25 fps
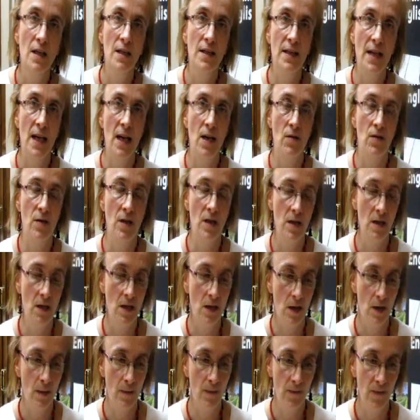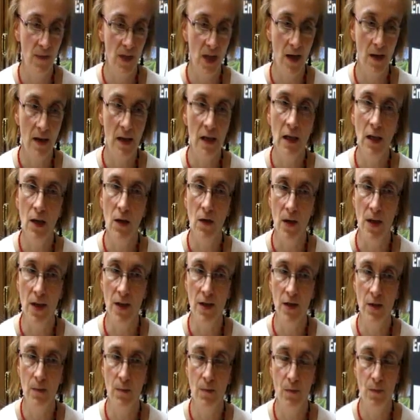down in
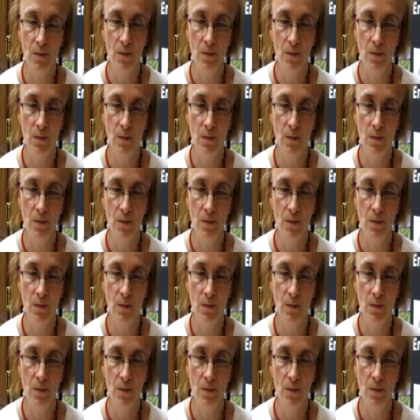Lewis.